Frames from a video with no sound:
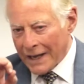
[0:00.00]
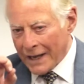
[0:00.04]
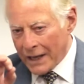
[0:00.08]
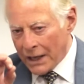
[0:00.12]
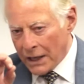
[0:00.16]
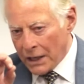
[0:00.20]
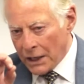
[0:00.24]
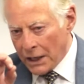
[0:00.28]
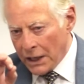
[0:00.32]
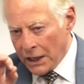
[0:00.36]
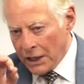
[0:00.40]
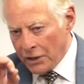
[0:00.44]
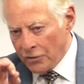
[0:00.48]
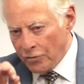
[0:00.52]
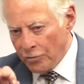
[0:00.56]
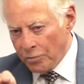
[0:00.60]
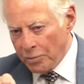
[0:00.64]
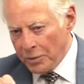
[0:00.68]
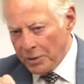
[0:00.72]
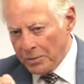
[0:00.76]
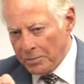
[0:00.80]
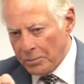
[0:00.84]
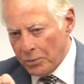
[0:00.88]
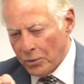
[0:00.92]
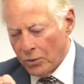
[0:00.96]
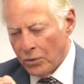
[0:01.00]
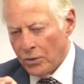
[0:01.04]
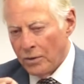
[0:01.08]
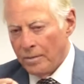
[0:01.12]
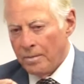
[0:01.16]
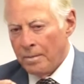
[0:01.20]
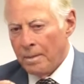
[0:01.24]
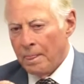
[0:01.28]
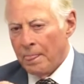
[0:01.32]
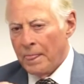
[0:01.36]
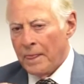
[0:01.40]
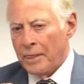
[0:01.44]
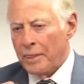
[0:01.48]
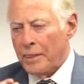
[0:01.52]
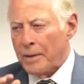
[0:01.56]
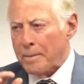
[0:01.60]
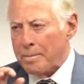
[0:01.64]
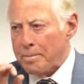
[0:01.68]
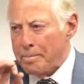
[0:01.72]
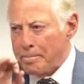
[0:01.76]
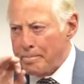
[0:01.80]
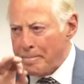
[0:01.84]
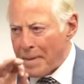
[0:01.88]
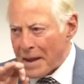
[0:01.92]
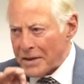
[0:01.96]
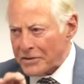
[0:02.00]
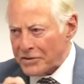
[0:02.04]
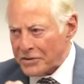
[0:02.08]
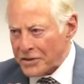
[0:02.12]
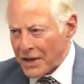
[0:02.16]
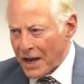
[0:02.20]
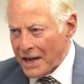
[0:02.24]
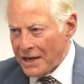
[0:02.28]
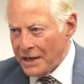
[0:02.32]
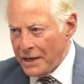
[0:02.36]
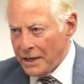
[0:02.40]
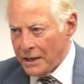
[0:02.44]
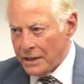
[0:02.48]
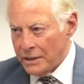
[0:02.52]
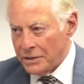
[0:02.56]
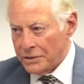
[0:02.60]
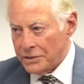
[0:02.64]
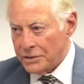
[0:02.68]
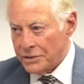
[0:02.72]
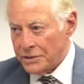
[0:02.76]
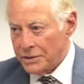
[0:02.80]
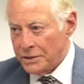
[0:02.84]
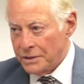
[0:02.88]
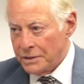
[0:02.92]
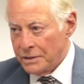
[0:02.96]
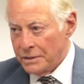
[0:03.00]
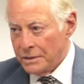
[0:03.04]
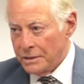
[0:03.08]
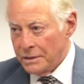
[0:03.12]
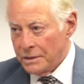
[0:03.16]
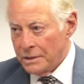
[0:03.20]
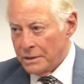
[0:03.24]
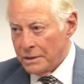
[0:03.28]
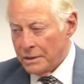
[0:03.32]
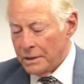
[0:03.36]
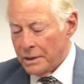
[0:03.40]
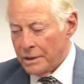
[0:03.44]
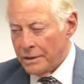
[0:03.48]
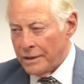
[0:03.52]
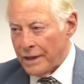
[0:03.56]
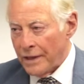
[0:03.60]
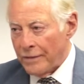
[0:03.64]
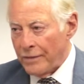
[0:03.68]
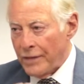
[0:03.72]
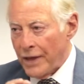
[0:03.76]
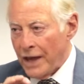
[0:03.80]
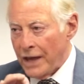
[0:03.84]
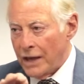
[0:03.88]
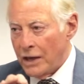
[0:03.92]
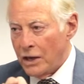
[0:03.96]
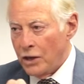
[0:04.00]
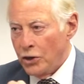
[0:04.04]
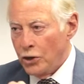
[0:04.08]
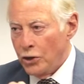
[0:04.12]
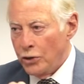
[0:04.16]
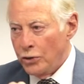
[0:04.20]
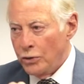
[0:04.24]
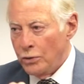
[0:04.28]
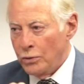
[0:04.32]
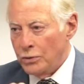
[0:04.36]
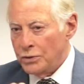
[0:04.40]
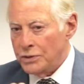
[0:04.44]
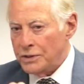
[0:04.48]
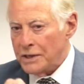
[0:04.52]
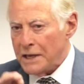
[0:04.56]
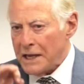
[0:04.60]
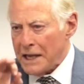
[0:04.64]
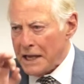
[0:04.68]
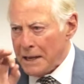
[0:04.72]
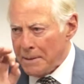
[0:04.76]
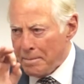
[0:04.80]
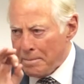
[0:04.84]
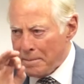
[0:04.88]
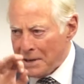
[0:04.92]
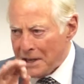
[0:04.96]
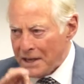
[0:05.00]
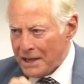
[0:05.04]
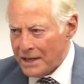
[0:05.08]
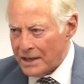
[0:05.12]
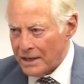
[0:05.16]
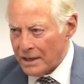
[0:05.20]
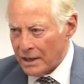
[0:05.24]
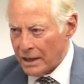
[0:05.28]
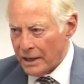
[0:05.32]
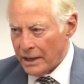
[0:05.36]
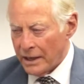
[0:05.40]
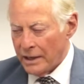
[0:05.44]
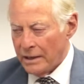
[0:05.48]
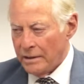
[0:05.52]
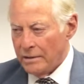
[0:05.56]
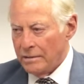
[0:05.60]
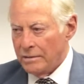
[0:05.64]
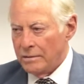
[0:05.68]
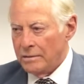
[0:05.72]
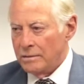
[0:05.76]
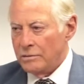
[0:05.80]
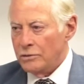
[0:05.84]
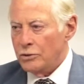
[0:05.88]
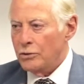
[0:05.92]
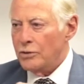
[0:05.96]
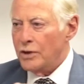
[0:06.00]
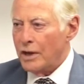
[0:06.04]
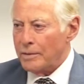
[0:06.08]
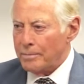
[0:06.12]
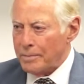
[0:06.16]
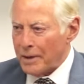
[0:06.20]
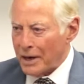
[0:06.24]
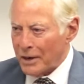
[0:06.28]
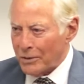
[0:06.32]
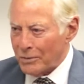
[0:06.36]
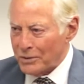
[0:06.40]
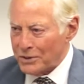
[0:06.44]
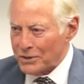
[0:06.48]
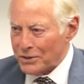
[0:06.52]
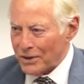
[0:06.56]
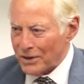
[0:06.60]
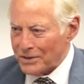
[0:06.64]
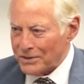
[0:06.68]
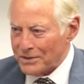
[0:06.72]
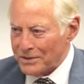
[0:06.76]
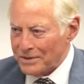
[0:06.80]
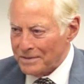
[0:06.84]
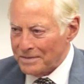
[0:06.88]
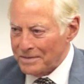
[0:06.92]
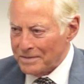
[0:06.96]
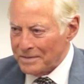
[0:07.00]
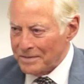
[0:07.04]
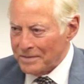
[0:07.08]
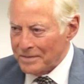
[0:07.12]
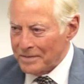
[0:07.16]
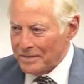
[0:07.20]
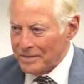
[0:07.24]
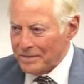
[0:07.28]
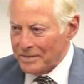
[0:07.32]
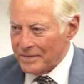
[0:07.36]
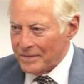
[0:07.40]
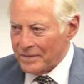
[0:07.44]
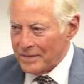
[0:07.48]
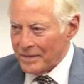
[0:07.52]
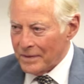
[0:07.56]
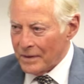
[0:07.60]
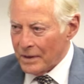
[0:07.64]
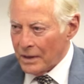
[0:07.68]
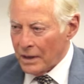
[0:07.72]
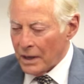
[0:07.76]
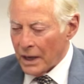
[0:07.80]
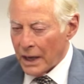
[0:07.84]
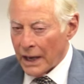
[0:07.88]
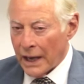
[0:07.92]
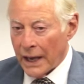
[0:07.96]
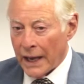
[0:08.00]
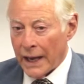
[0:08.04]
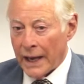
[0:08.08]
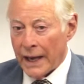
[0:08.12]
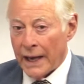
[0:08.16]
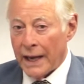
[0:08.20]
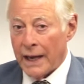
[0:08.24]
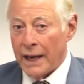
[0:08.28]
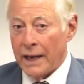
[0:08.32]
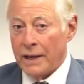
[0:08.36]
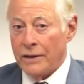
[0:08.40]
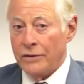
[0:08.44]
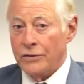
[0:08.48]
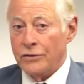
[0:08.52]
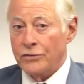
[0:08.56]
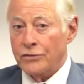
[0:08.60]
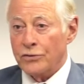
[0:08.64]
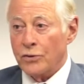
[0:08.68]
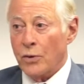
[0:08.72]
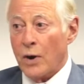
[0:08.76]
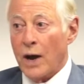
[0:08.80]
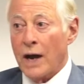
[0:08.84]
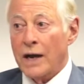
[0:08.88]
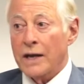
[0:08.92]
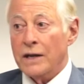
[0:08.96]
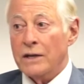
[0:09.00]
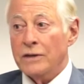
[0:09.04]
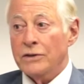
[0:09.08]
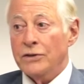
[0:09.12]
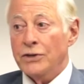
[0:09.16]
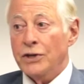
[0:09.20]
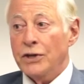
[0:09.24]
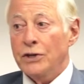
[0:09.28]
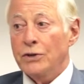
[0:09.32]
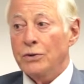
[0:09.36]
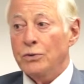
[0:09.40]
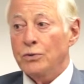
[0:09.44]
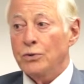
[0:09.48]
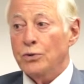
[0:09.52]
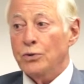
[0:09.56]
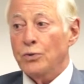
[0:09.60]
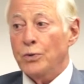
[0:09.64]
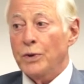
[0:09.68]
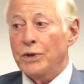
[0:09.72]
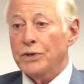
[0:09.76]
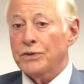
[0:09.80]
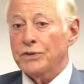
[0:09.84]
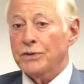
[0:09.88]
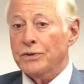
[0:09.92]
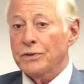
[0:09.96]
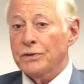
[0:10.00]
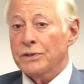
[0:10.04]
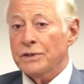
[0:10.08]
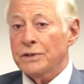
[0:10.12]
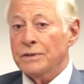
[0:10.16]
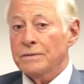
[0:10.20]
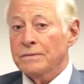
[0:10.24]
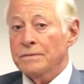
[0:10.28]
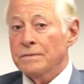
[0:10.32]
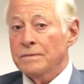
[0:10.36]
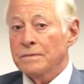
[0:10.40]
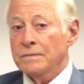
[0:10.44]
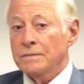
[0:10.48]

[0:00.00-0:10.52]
I can give people the best ideas that they can use immediately to get better results. And so I continue to research